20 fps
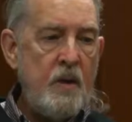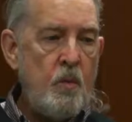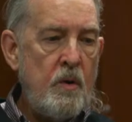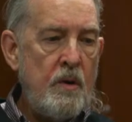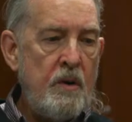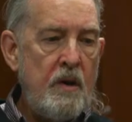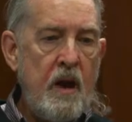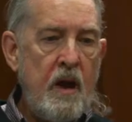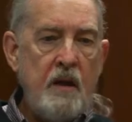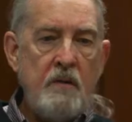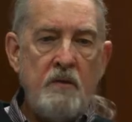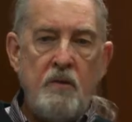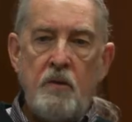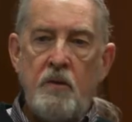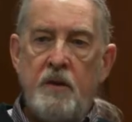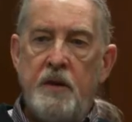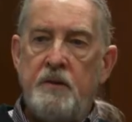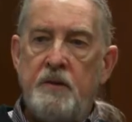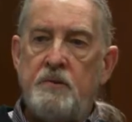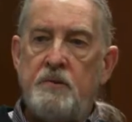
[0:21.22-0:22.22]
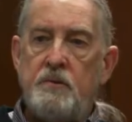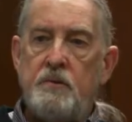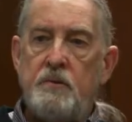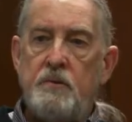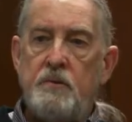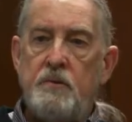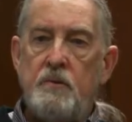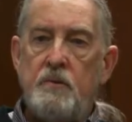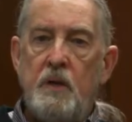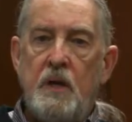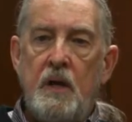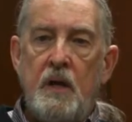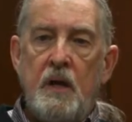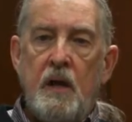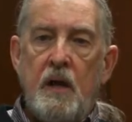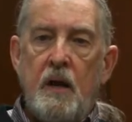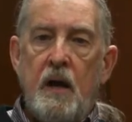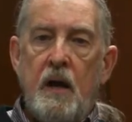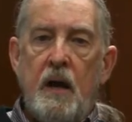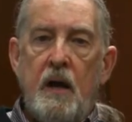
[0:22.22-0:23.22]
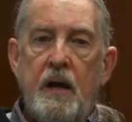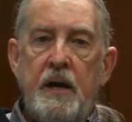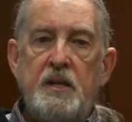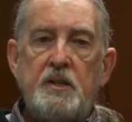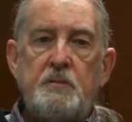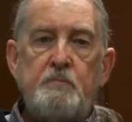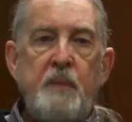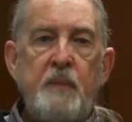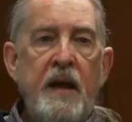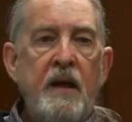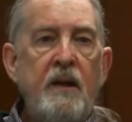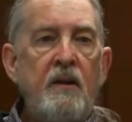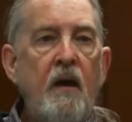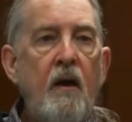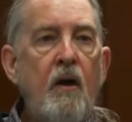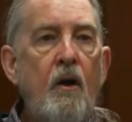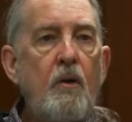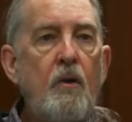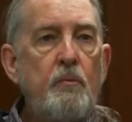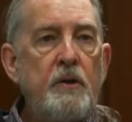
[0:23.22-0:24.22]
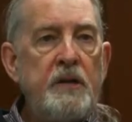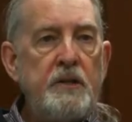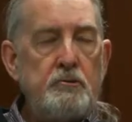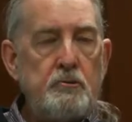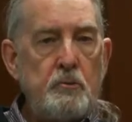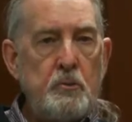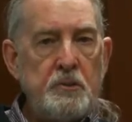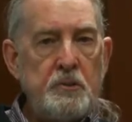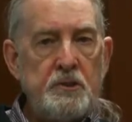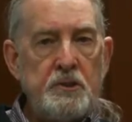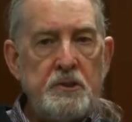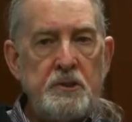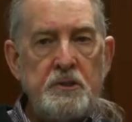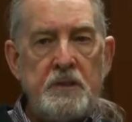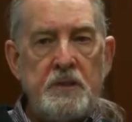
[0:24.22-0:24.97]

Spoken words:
we're not going to expend our resources